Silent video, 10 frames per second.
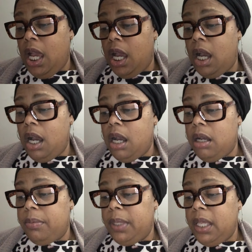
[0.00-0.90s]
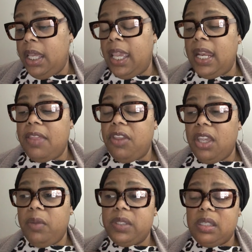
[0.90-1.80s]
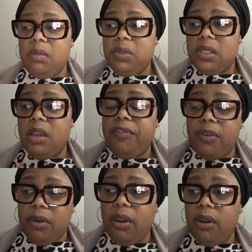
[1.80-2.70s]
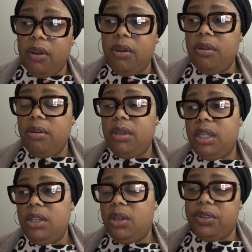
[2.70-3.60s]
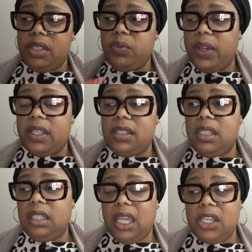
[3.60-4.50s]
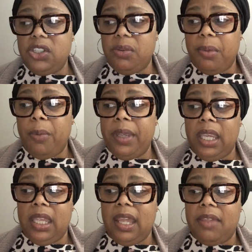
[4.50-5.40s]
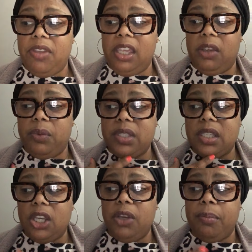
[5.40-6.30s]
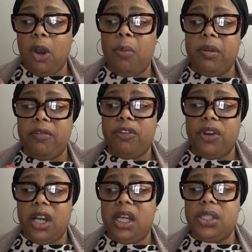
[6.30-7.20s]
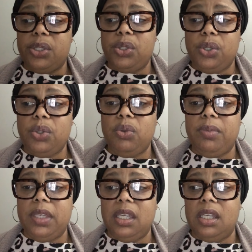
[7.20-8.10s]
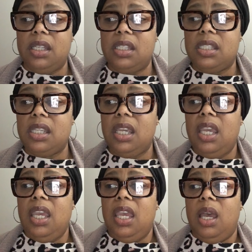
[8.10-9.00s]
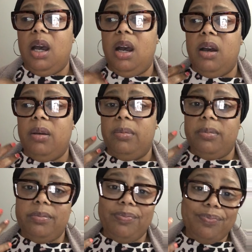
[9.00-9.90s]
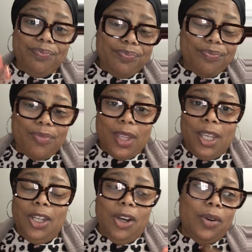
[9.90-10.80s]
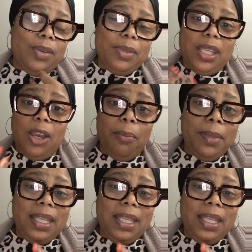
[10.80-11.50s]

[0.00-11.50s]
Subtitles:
And I think it was good for her, you know, this reconciliation moment. And I think it was a good moment for us too, because, you know, it was helping me to